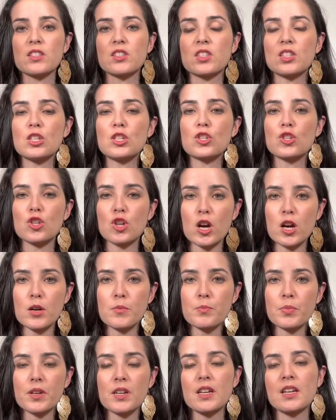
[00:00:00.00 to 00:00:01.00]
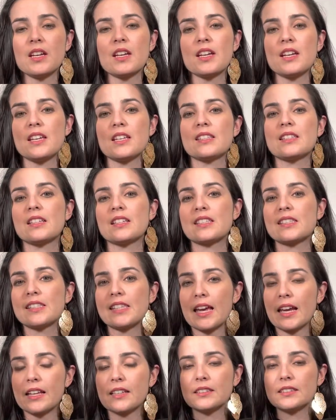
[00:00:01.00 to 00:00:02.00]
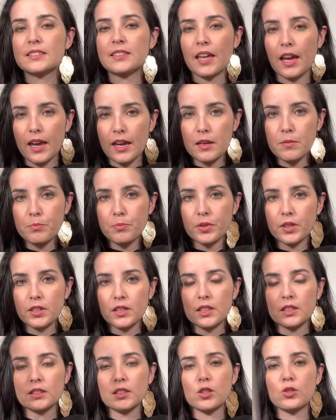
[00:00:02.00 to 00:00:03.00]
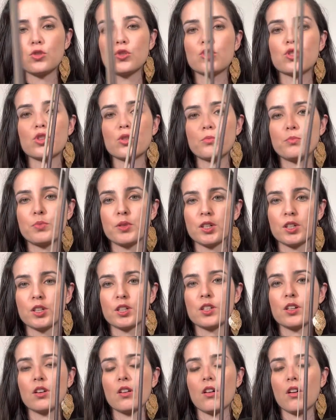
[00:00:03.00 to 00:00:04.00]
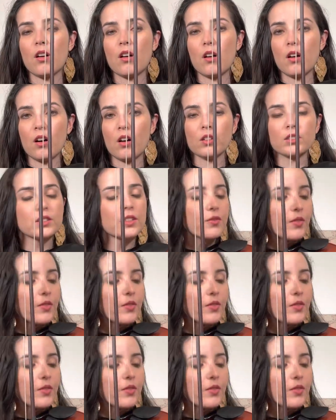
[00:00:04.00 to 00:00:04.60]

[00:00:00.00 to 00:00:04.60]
C sharp is the second tape that you should put on the